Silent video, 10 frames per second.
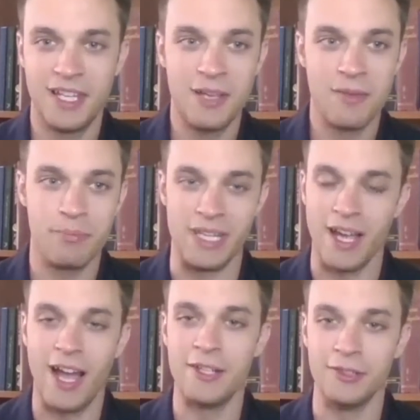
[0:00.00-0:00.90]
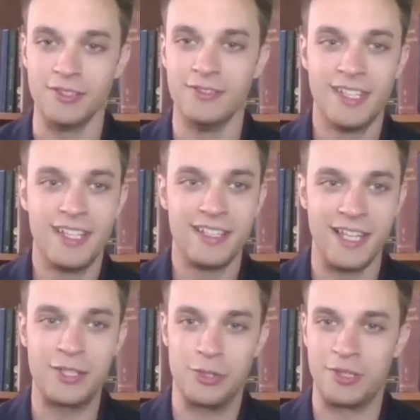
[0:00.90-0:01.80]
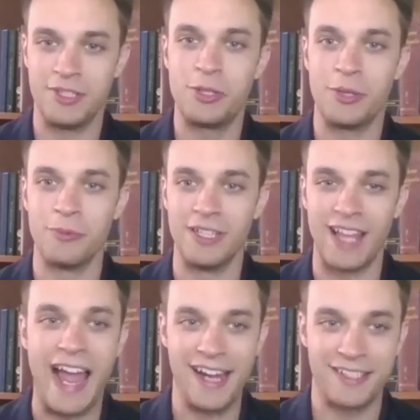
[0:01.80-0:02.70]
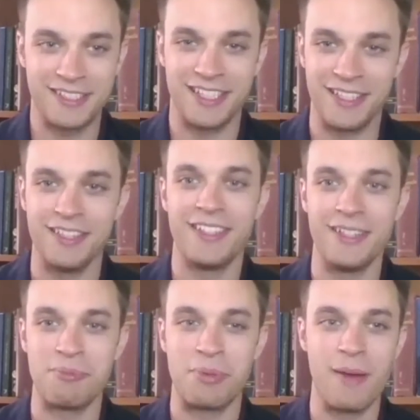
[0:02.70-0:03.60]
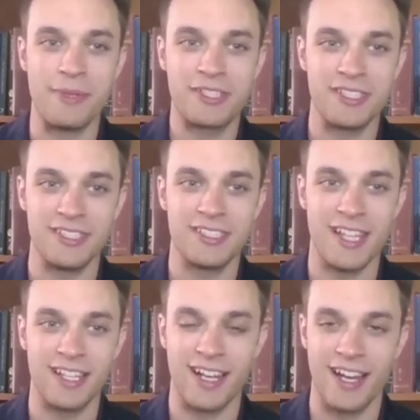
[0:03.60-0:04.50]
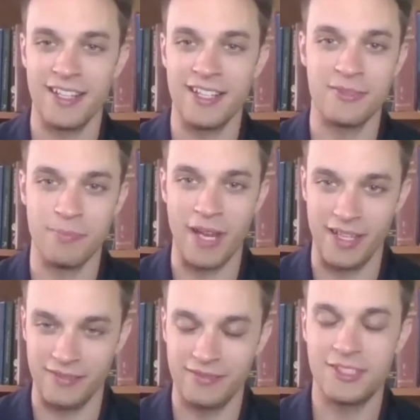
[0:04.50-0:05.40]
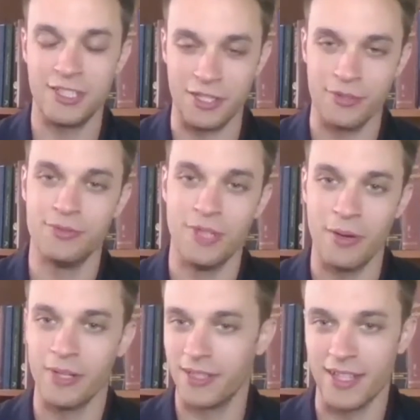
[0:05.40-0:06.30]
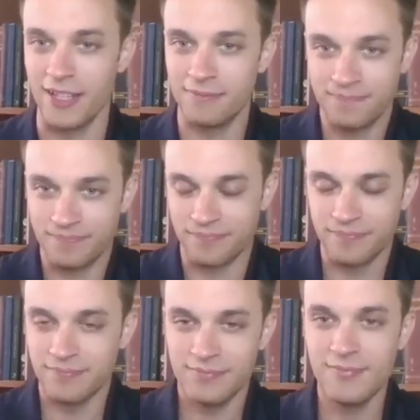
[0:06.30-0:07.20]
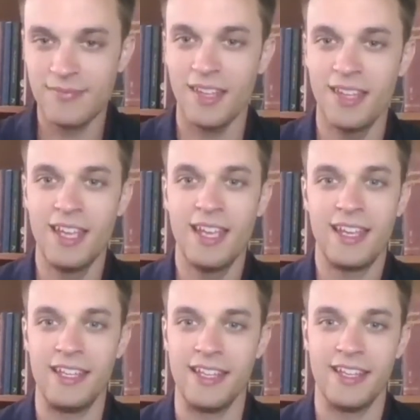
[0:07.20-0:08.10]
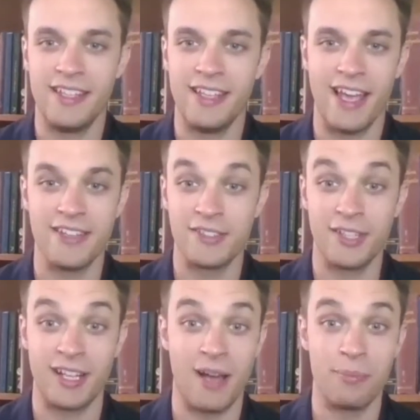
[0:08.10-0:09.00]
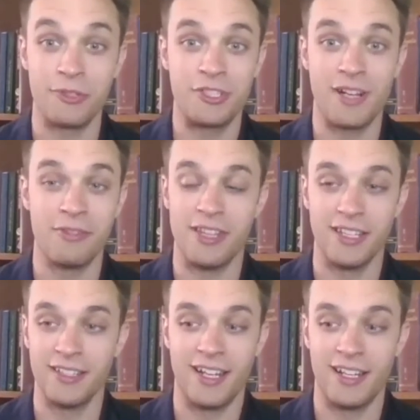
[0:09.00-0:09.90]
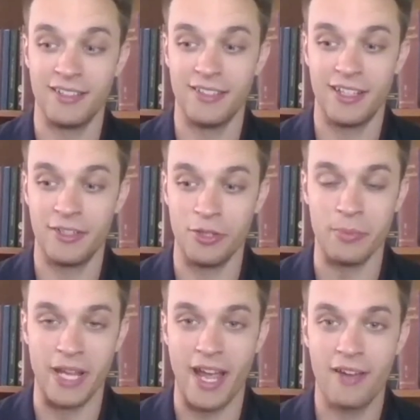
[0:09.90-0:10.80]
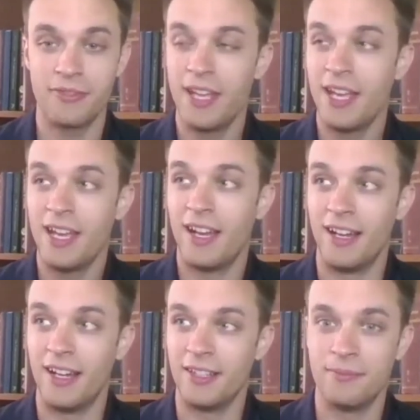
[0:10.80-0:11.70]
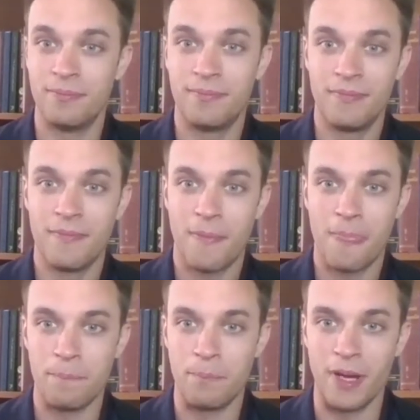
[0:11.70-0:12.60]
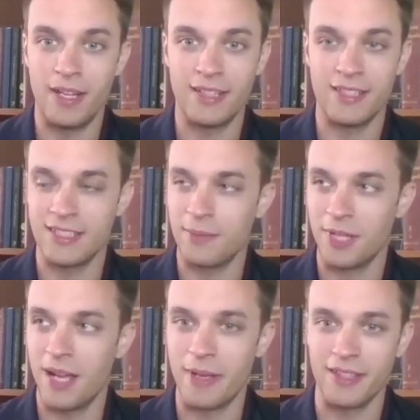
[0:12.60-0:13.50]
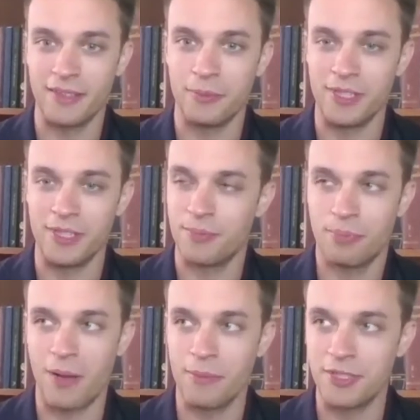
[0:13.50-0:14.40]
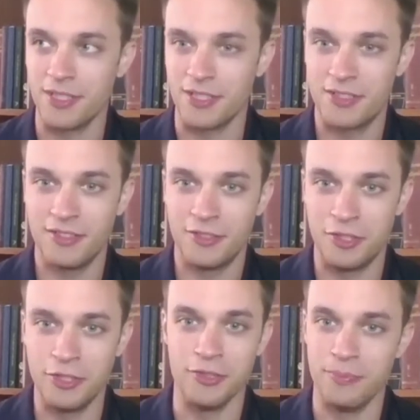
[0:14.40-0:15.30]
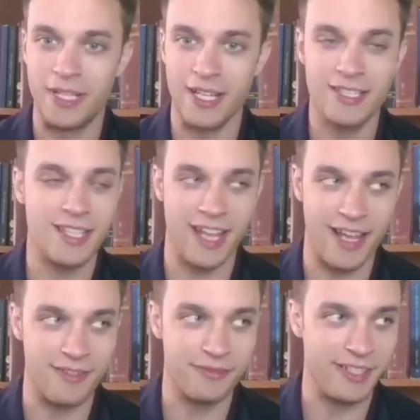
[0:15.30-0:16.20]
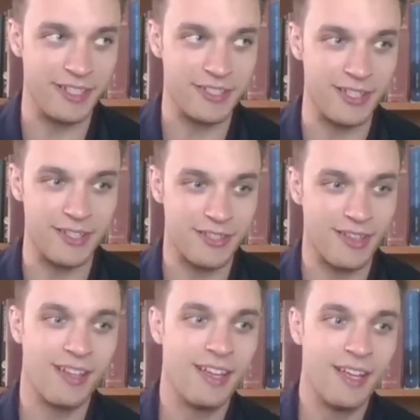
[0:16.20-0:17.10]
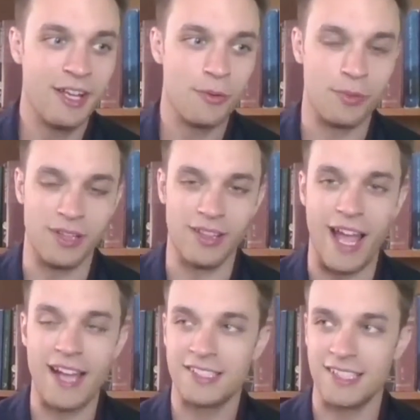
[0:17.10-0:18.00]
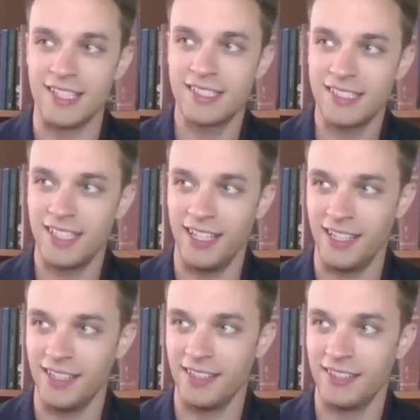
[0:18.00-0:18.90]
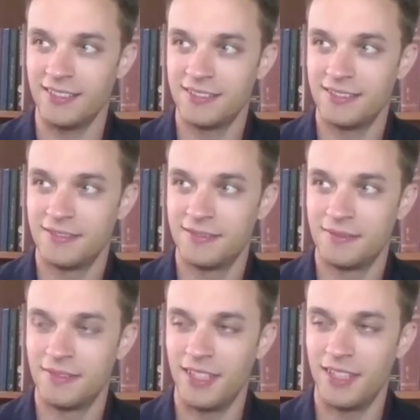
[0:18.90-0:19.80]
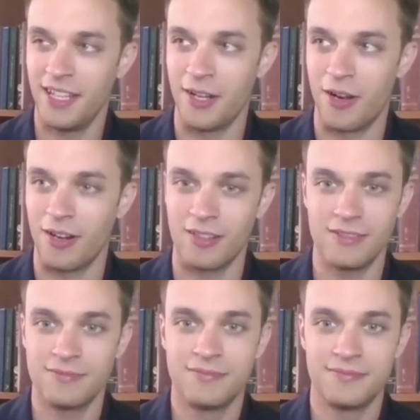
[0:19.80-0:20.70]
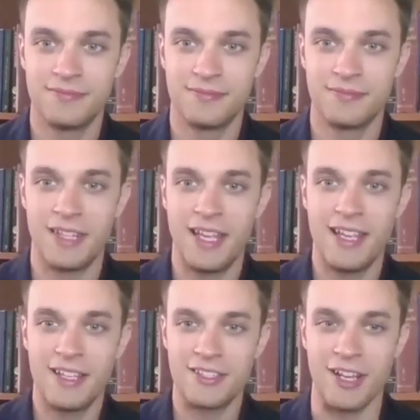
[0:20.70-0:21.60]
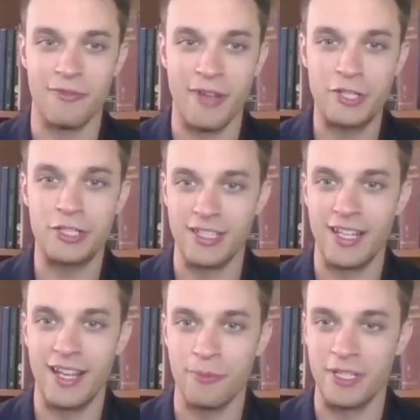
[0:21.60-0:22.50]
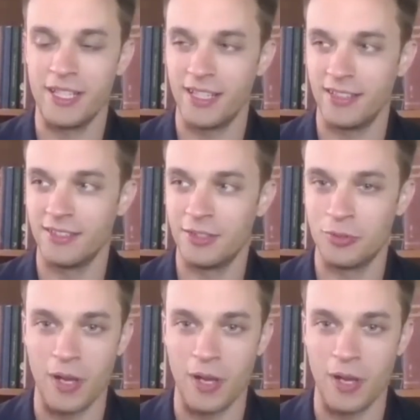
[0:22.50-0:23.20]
be idle. Yes, you can relax in the promises that God has made to you, knowing that he has accomplished everything on your behalf. But at the same time, I think what these promises do, because they have, in a sense, relaxed us in our salvation, and we can dwell